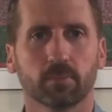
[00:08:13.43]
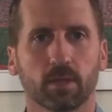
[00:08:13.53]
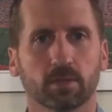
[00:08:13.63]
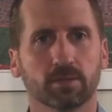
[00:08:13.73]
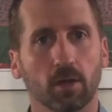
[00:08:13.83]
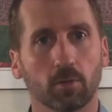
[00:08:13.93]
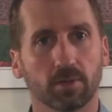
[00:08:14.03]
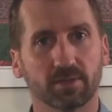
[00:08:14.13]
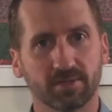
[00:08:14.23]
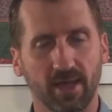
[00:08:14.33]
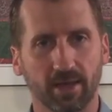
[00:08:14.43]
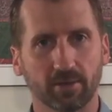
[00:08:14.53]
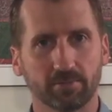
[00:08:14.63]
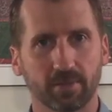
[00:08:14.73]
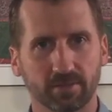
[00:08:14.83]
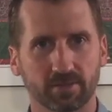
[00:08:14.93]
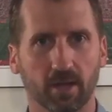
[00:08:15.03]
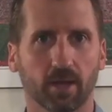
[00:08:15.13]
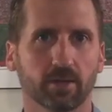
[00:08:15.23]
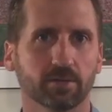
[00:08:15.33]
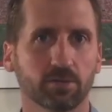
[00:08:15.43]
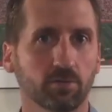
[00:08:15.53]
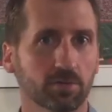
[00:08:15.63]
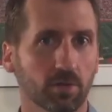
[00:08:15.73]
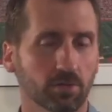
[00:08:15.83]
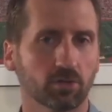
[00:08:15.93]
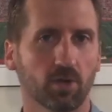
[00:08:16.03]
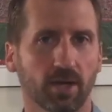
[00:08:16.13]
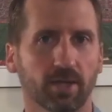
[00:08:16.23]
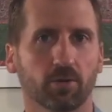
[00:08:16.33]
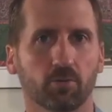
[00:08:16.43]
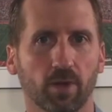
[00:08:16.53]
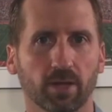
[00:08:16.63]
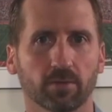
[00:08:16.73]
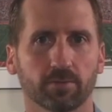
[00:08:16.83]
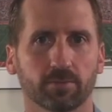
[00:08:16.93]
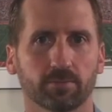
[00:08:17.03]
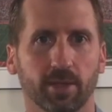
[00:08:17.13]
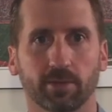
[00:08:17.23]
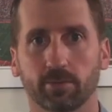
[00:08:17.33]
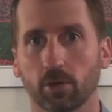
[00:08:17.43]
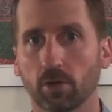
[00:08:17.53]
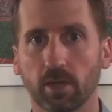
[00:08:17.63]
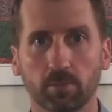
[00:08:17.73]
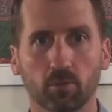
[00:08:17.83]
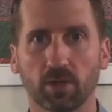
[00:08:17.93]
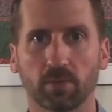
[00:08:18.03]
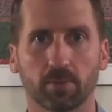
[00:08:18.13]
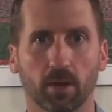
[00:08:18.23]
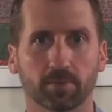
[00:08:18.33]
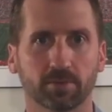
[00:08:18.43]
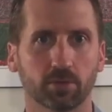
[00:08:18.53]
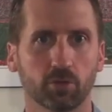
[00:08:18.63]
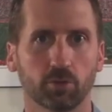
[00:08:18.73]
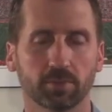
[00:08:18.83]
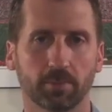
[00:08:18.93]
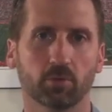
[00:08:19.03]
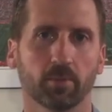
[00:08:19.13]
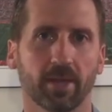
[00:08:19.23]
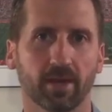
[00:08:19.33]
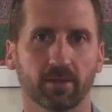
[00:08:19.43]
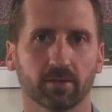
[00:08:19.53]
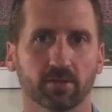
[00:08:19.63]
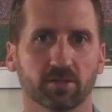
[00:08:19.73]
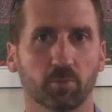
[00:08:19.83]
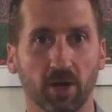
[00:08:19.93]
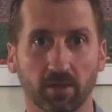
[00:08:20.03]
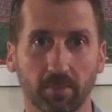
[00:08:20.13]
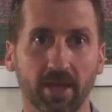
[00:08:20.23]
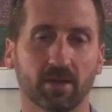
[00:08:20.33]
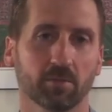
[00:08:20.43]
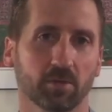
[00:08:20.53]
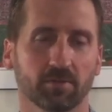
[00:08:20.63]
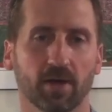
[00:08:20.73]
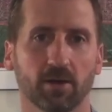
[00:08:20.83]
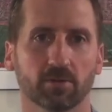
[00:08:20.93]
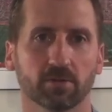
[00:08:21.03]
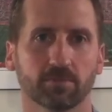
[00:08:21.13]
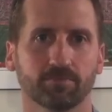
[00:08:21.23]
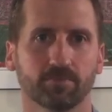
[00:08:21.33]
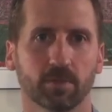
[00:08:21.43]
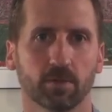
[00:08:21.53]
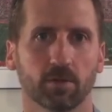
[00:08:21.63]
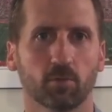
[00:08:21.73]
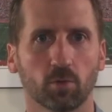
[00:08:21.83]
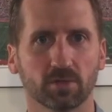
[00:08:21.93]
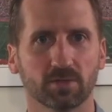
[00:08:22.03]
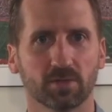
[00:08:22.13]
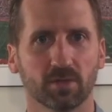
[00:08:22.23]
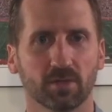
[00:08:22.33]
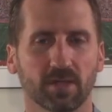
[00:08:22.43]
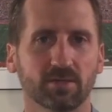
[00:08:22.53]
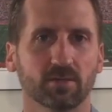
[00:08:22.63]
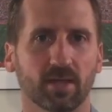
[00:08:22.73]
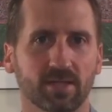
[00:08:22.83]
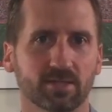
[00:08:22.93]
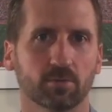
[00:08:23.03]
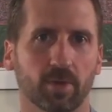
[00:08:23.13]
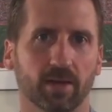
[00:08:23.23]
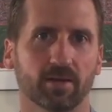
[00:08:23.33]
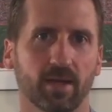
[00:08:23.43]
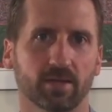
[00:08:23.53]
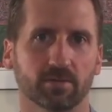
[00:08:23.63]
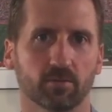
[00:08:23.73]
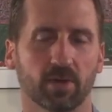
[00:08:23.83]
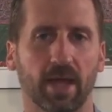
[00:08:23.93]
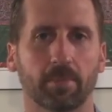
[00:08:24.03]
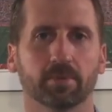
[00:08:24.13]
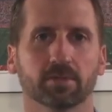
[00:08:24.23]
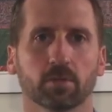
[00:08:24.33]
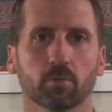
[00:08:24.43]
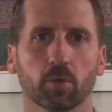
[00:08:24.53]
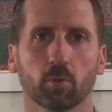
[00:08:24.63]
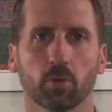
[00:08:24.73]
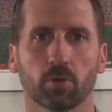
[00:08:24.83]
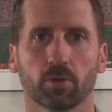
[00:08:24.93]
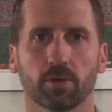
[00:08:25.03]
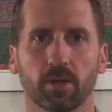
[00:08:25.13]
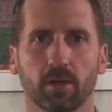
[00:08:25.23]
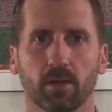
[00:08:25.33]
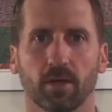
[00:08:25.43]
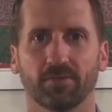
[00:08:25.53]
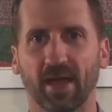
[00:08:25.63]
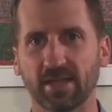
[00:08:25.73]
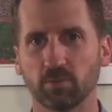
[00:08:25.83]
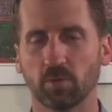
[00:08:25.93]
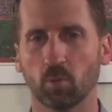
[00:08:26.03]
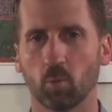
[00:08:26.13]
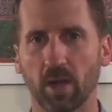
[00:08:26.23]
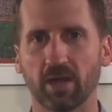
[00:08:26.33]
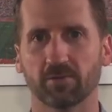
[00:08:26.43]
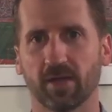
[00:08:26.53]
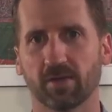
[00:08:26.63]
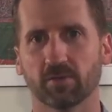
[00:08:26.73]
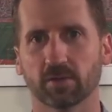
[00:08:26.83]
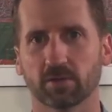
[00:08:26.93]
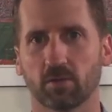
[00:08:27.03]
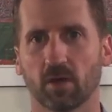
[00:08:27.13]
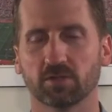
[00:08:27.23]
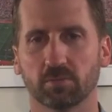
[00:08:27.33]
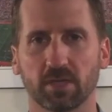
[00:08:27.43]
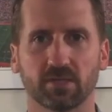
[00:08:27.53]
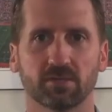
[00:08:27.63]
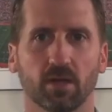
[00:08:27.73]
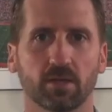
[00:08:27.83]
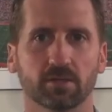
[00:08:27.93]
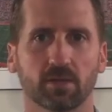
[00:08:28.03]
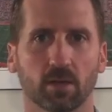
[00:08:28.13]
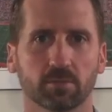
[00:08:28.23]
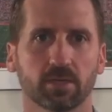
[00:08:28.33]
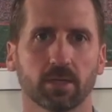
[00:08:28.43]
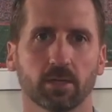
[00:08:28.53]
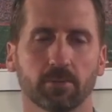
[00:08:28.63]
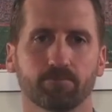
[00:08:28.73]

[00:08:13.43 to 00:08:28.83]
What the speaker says: So instead, as a scientist, you start to try to get creative, like hooking breathing pumps and tubes up to a mannequin and spraying the mannequin with a virus. Of course, that's a less direct test of what happens in the real world, and that's where the weight of evidence across many studies comes in.